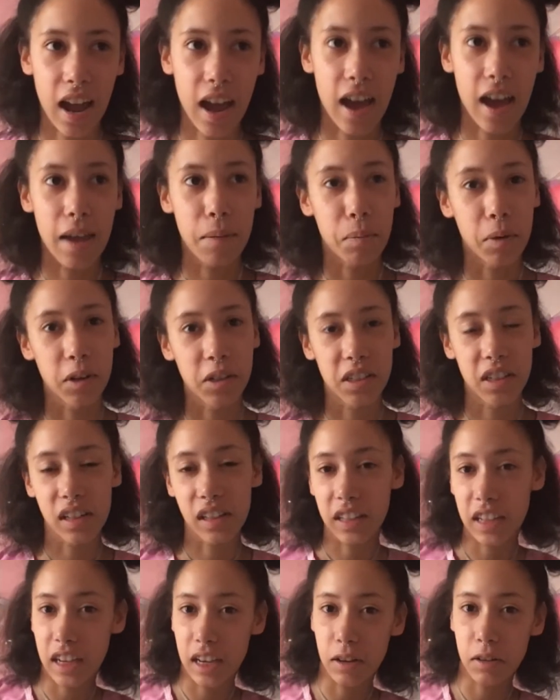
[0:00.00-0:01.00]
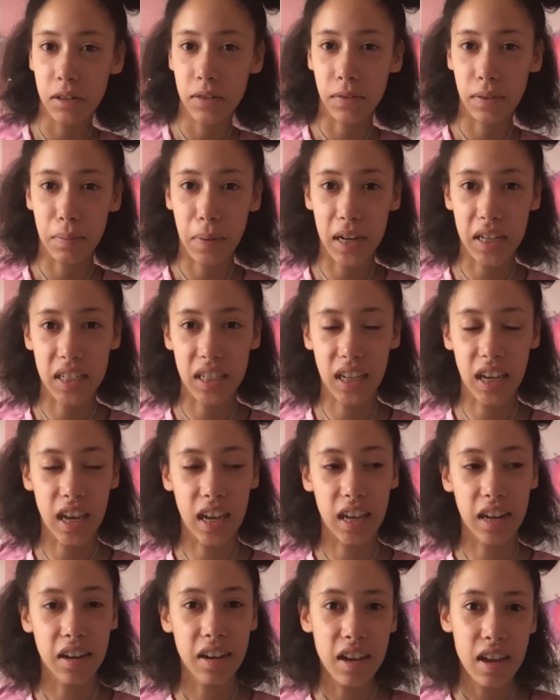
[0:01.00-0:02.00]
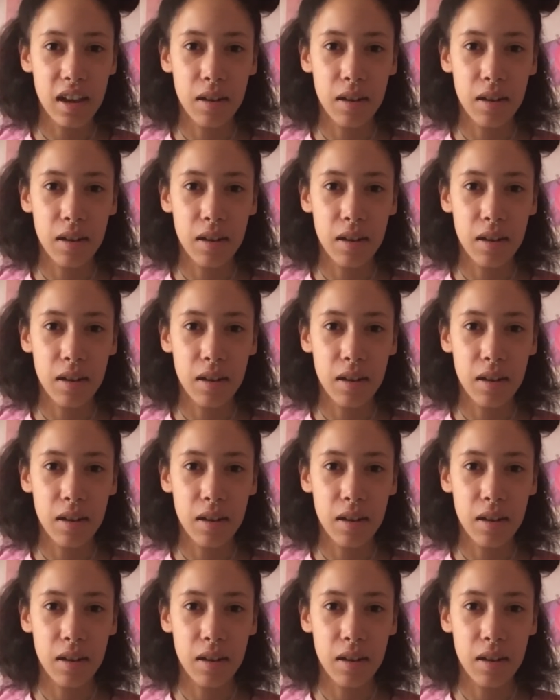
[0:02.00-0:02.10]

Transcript: I personally use for my skin,